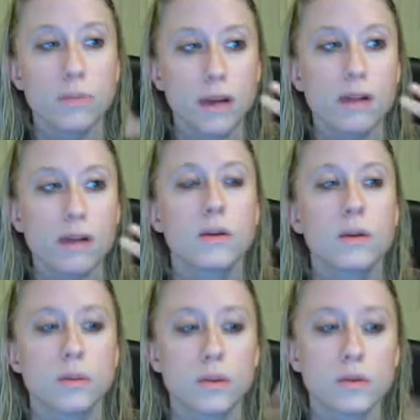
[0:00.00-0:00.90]
piccolo, the
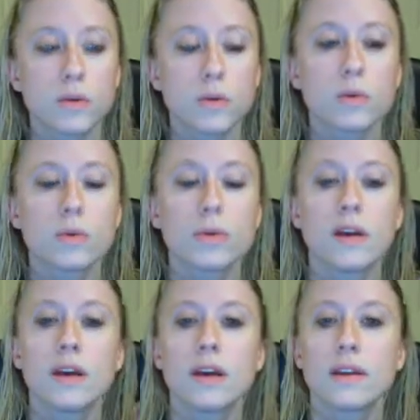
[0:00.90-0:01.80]
bassoon,
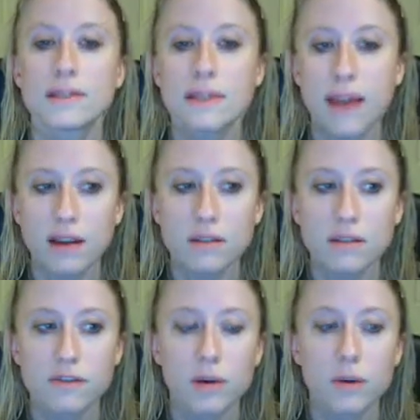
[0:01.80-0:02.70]

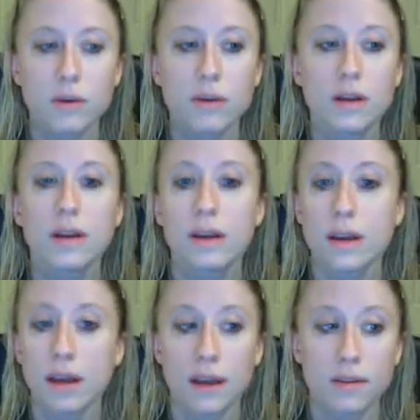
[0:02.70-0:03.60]
saxophone,
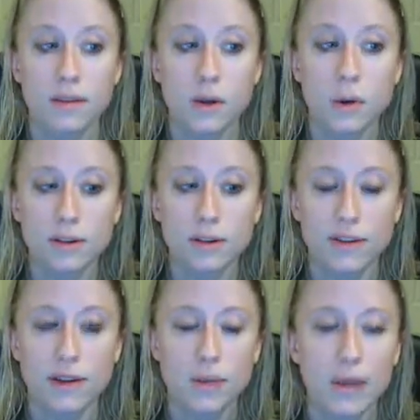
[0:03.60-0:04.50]
and the recorder
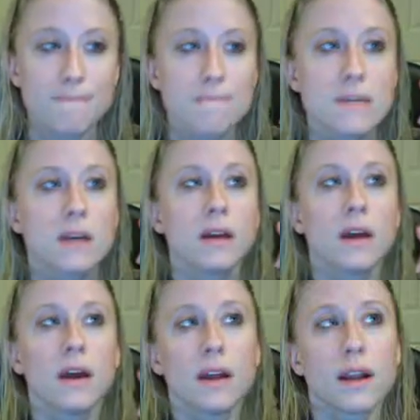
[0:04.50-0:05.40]
family.
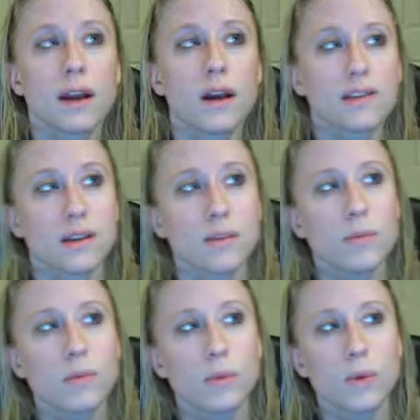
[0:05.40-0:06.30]
Now,
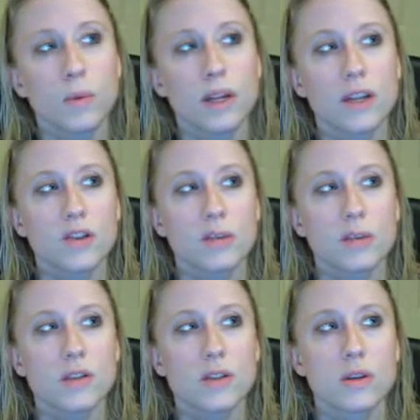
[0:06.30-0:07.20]
some woodwind
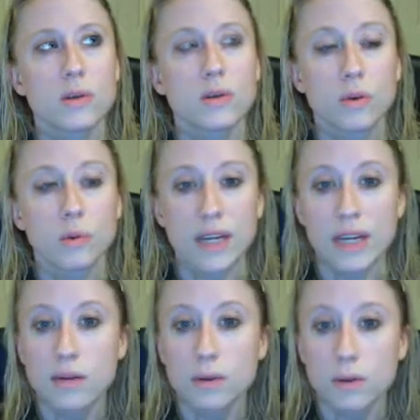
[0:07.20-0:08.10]
instruments use a
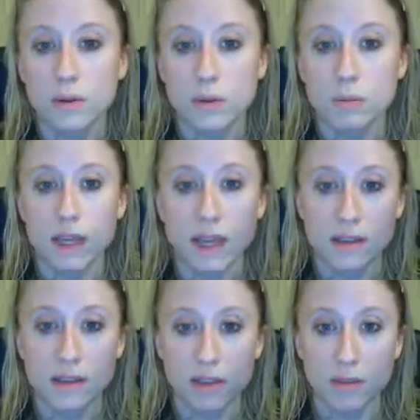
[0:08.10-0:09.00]
reed to play. It's
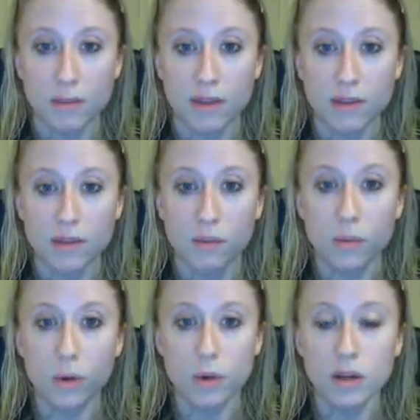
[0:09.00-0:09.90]
a thin piece of
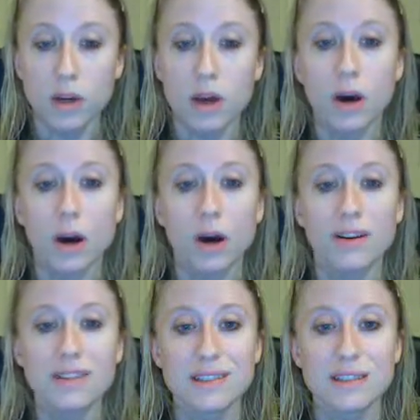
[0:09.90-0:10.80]
wood.
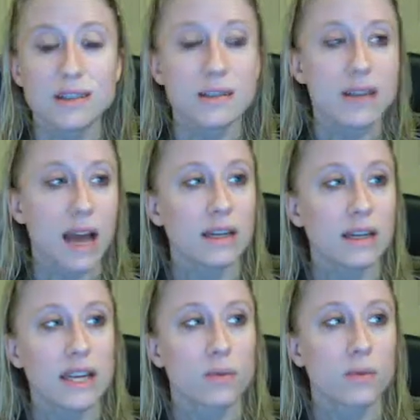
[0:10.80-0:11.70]
Ours does not
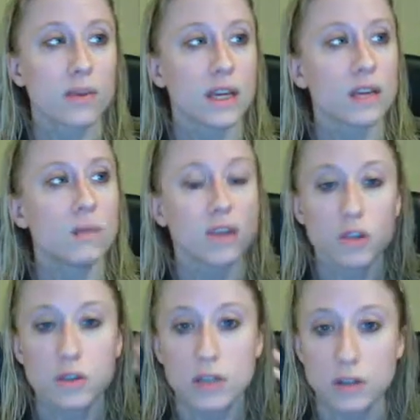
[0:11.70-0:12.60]
need a reed. We
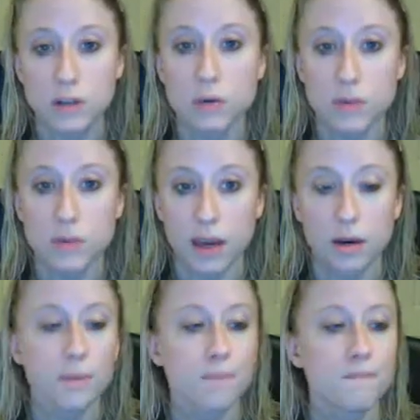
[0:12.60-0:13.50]
just need to use
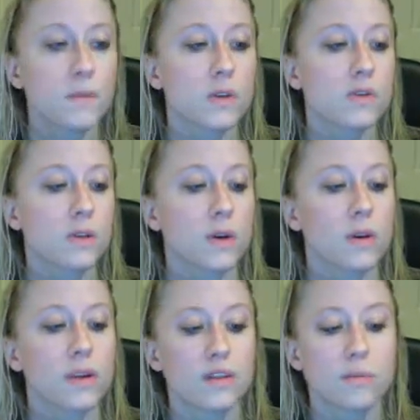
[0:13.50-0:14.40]
air. So
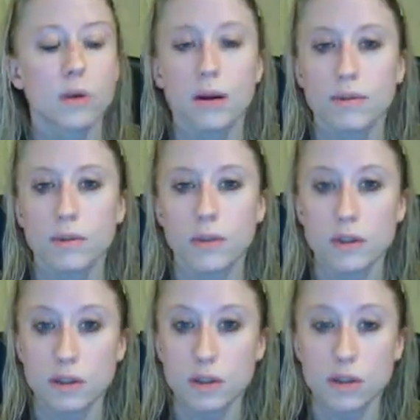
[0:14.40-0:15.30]
that's part of the reason
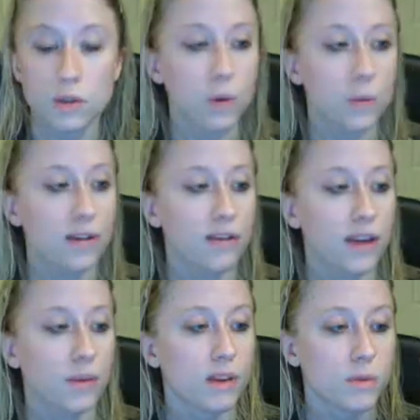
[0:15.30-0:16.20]
it's in the woodwind
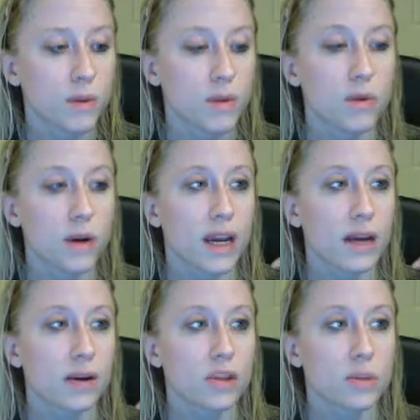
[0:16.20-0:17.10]
family, is we use our
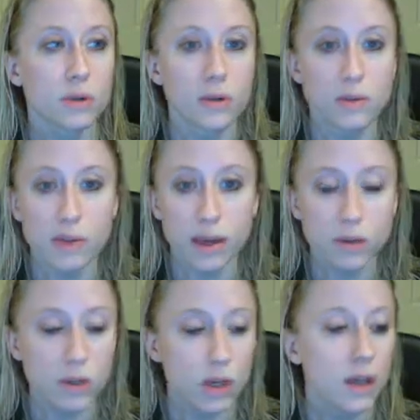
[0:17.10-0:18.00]
air to produce sound
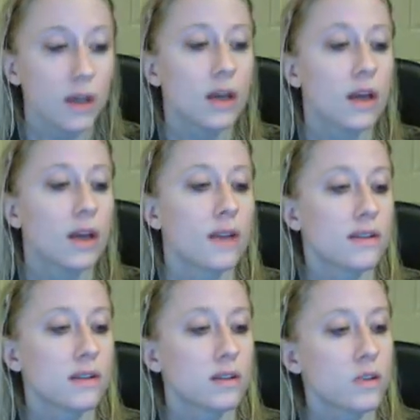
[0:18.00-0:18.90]
in this
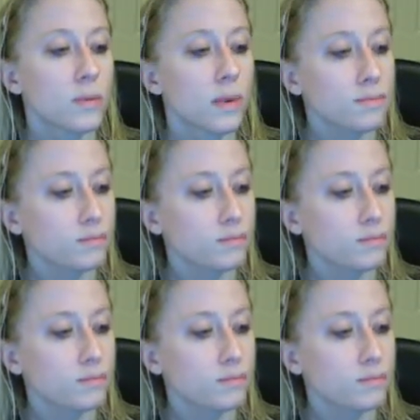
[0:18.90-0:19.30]
instrument.